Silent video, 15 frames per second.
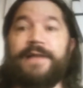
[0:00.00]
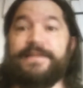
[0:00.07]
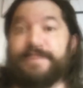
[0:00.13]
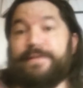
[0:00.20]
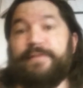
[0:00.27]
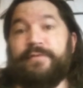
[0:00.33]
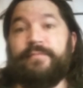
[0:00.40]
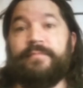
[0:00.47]
I
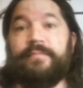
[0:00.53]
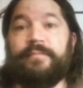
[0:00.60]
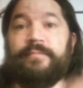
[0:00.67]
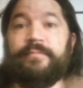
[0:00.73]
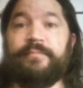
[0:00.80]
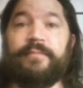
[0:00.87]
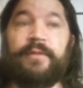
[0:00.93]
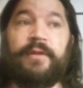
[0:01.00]
started
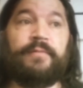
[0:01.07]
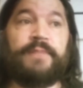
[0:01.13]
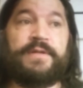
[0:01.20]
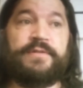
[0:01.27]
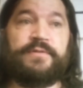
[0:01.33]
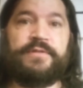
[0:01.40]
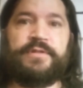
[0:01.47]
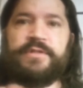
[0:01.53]

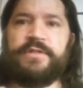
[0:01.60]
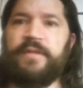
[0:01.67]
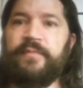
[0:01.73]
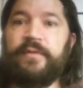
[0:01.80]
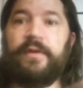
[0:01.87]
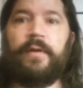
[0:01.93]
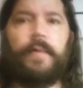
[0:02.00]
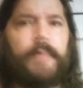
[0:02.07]
researching stuff.
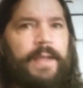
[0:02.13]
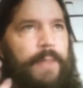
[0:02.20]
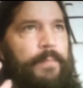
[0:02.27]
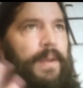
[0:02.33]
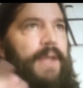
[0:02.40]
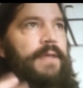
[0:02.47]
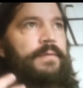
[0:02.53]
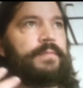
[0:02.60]
It's like, okay,
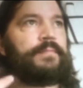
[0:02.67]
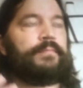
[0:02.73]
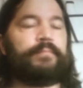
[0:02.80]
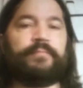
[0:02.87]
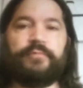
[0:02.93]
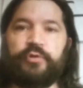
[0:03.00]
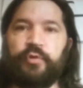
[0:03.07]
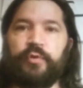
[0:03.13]
bike
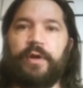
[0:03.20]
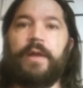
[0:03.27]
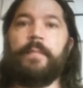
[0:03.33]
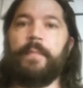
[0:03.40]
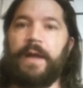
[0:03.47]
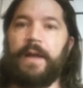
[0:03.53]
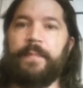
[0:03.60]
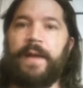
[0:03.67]

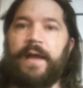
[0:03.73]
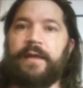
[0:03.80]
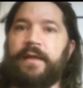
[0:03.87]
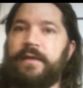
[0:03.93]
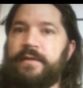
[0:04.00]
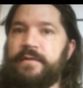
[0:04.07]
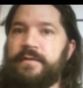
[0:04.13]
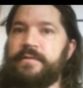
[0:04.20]
touring, bike
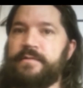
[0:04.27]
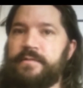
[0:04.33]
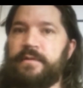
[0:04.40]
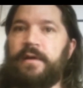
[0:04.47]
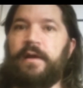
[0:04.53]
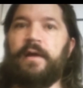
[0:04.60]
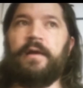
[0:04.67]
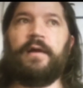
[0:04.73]
packing
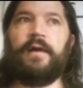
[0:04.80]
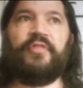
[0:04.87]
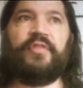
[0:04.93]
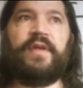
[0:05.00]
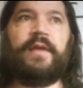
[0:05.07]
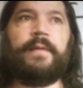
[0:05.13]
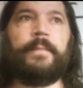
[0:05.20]
is a